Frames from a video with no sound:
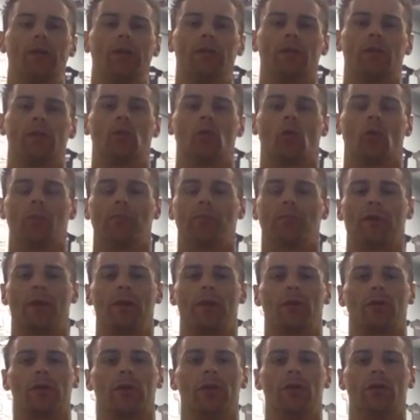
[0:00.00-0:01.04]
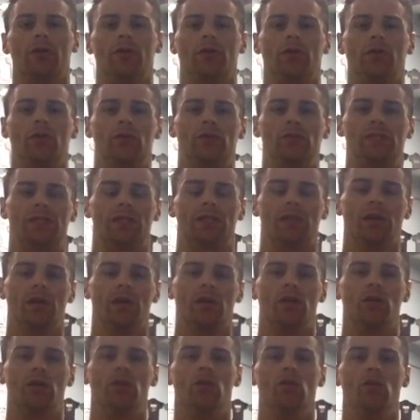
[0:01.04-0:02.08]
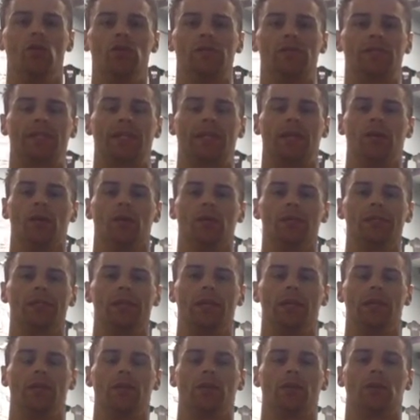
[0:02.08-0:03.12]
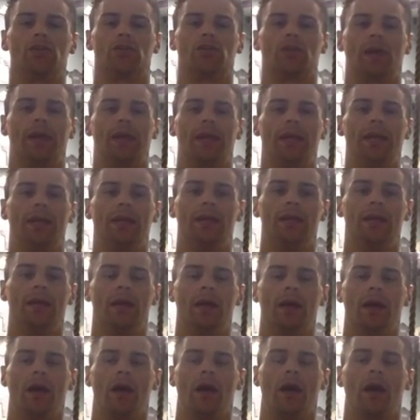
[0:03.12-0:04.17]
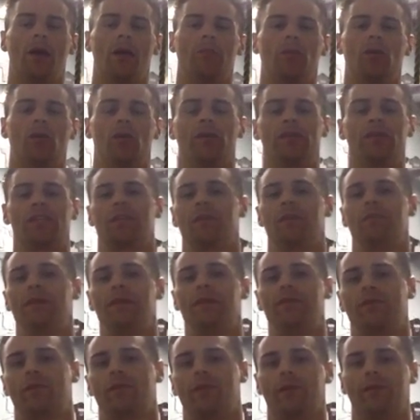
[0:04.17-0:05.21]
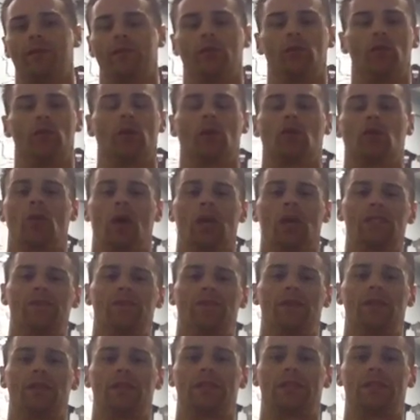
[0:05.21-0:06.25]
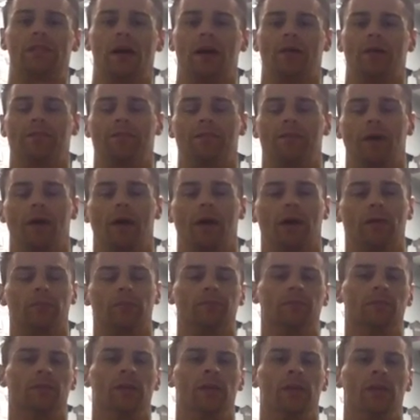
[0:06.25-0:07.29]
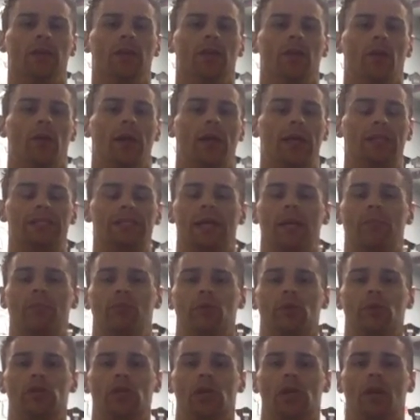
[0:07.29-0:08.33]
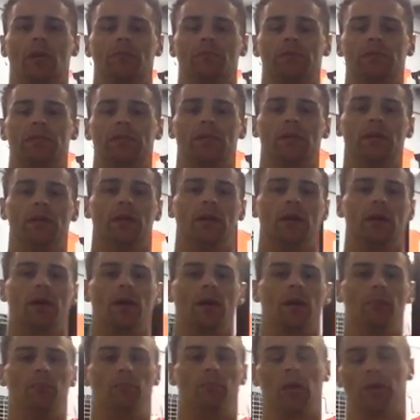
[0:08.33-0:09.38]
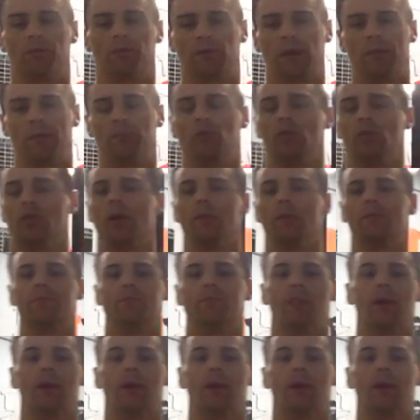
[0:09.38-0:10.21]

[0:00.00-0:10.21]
incorporate or introduce new skills into your training. This could be for if you're doing CrossFit stuff, handstand push-ups, butterfly pull-ups,